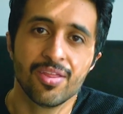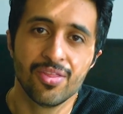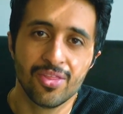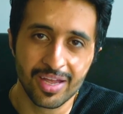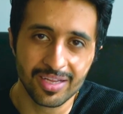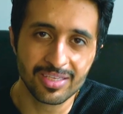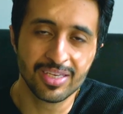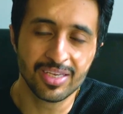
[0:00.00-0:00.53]

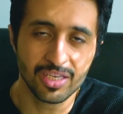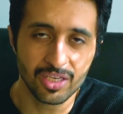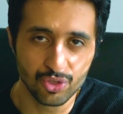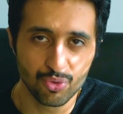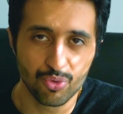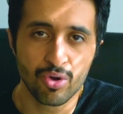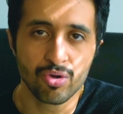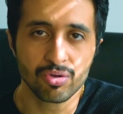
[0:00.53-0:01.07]
that he
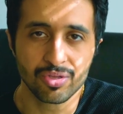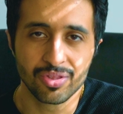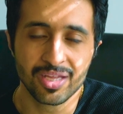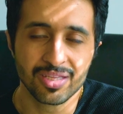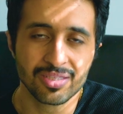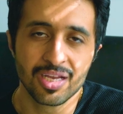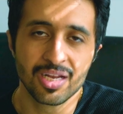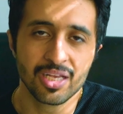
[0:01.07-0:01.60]
is wrong
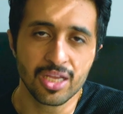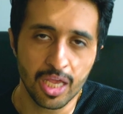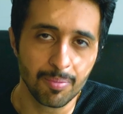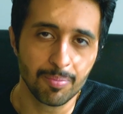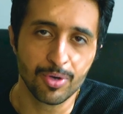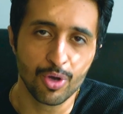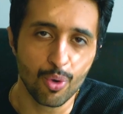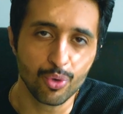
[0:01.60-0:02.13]
than telling
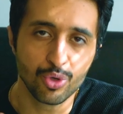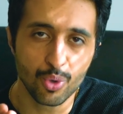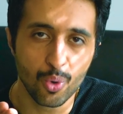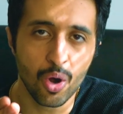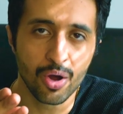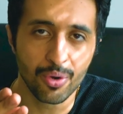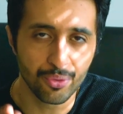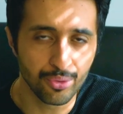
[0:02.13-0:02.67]
him no you
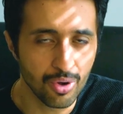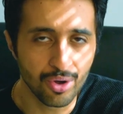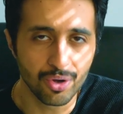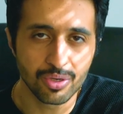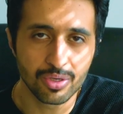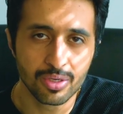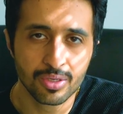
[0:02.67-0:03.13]
are wrong